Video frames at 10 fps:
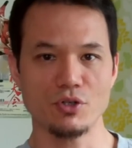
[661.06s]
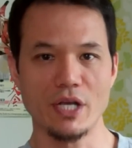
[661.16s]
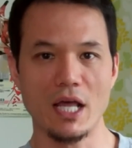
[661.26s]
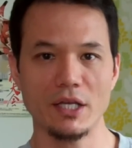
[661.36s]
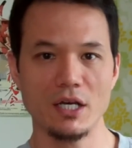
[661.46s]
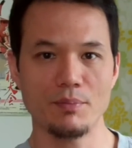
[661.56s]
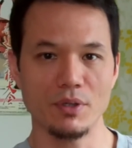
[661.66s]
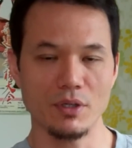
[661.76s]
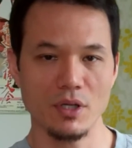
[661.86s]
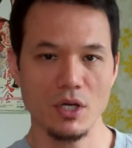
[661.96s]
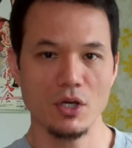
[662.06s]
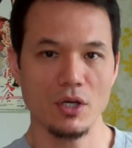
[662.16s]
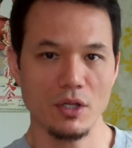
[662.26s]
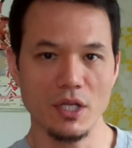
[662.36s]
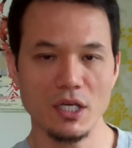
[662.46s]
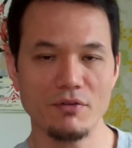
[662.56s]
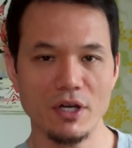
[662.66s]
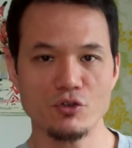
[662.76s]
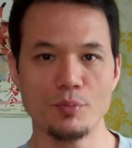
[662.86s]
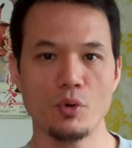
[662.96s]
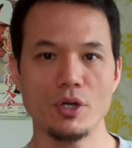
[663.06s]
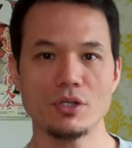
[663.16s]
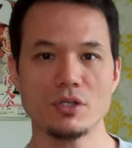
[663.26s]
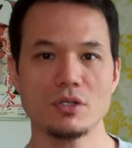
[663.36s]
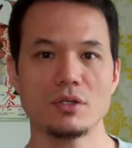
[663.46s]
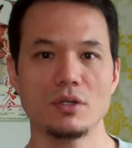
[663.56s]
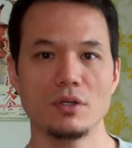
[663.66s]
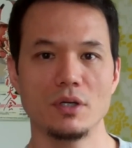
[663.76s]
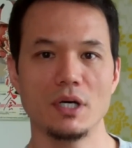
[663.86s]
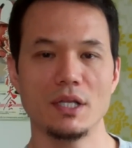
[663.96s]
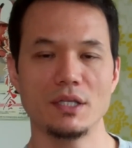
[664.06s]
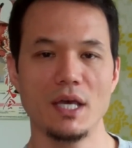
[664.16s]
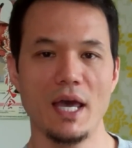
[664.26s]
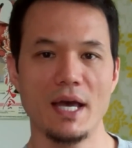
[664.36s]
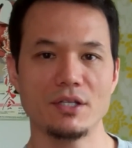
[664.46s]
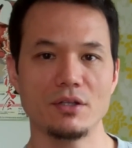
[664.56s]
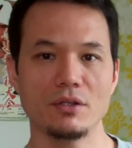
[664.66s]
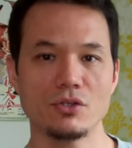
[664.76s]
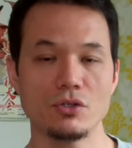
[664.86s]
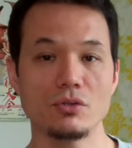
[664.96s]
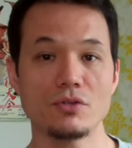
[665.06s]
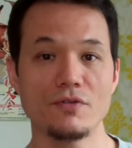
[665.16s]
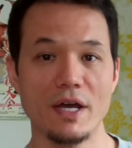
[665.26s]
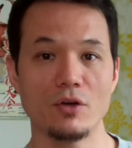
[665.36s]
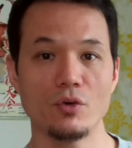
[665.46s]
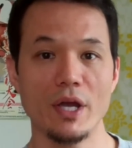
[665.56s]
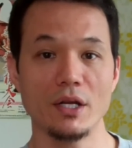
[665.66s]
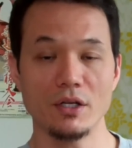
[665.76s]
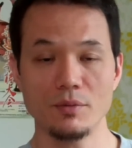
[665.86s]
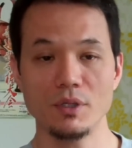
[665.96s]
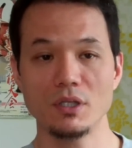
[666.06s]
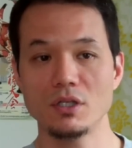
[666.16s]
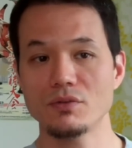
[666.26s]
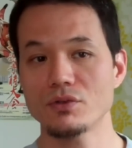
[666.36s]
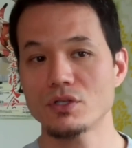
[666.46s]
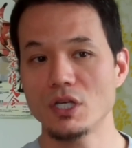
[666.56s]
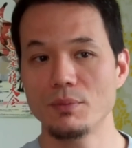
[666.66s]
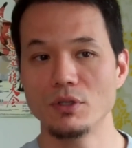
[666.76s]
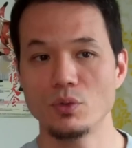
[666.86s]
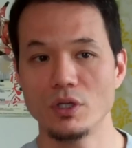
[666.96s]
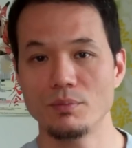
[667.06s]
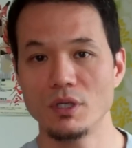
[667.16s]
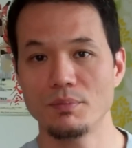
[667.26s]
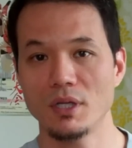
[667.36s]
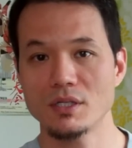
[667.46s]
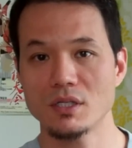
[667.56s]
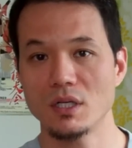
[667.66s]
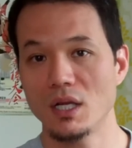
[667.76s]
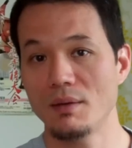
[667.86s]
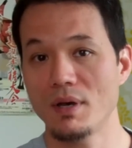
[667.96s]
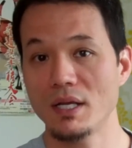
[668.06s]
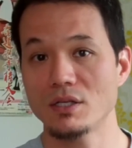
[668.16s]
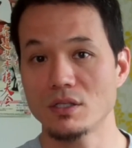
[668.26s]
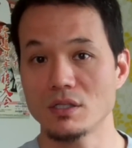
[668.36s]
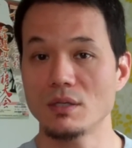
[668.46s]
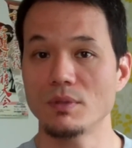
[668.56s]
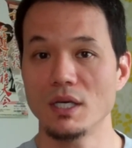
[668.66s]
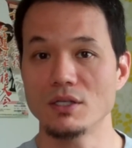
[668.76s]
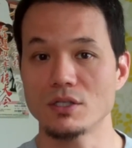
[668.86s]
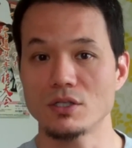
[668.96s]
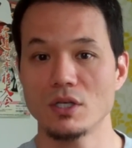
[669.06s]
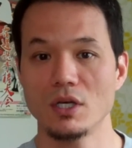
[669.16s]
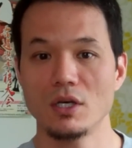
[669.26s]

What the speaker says: are tallied up, and they give extra points that they add to the student's final grade. And it could mean the difference, say, between a B+ and an A- in some cases.